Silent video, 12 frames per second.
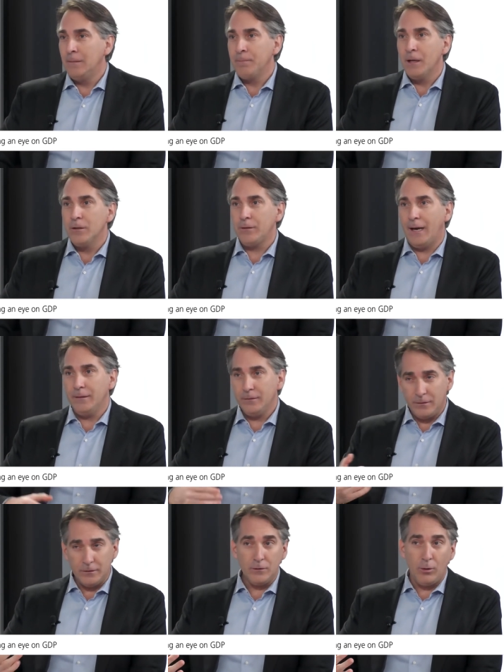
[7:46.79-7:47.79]
Sure. So as
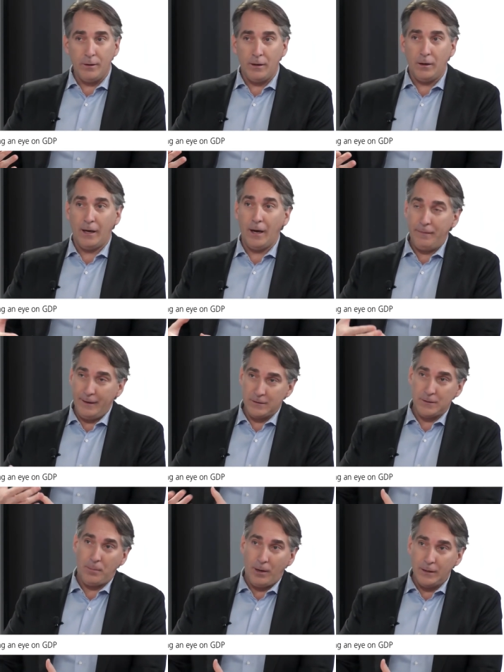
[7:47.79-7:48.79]
this is going on, I think
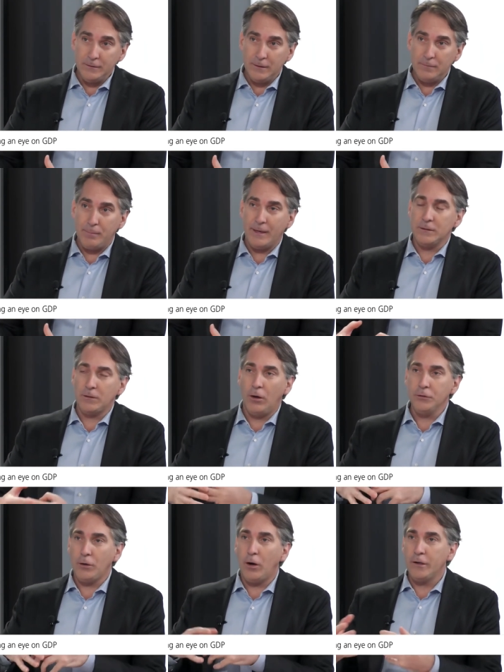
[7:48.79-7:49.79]
it's a positive, but it's
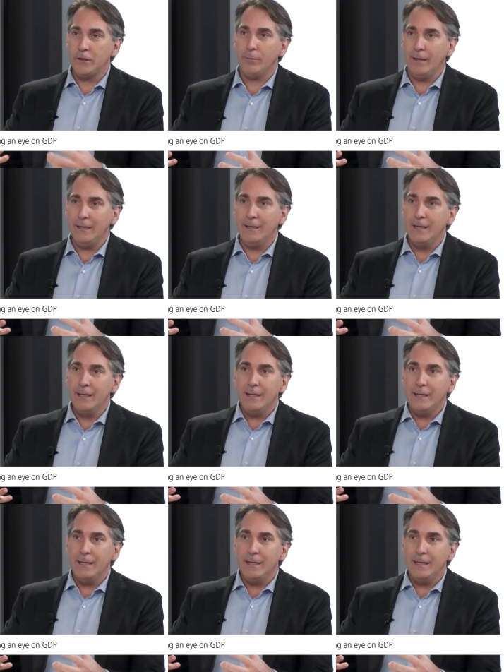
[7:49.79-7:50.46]
also hard to read